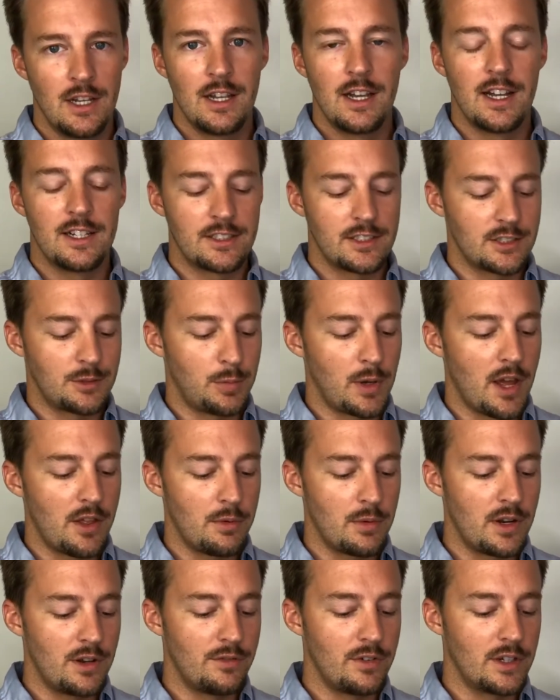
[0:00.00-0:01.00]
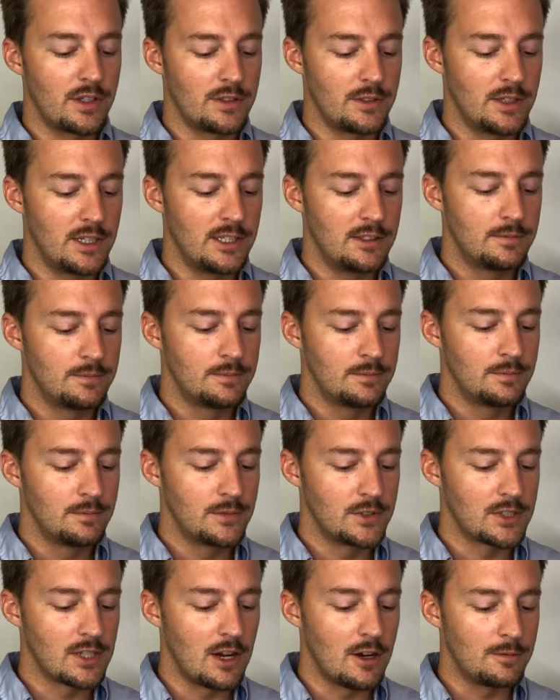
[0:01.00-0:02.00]
That's his pathway to victory.
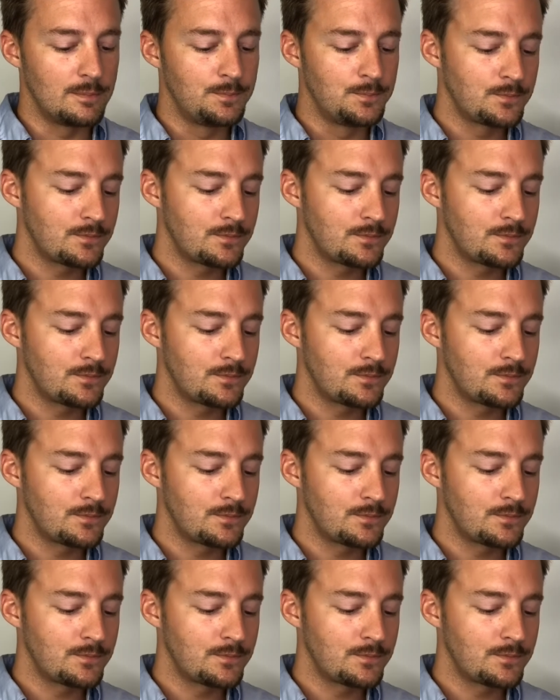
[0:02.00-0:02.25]
So